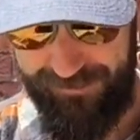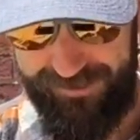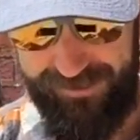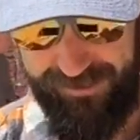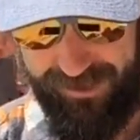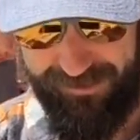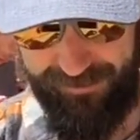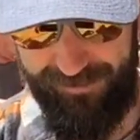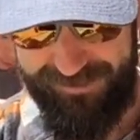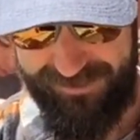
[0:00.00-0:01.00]
I get a lot of
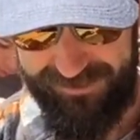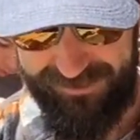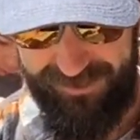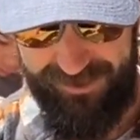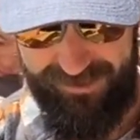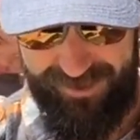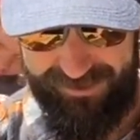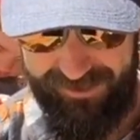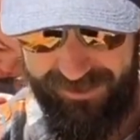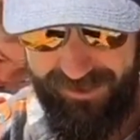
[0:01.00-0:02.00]
questions on that.
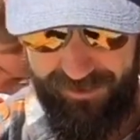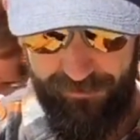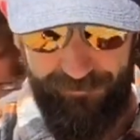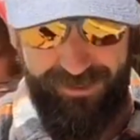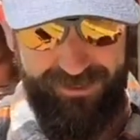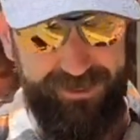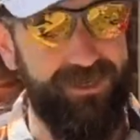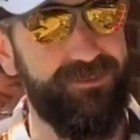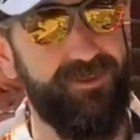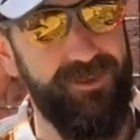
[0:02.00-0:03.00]
Hopefully I can
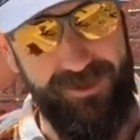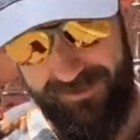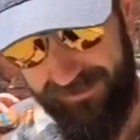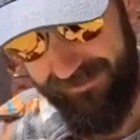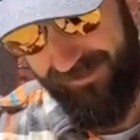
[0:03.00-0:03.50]
answer a lot of those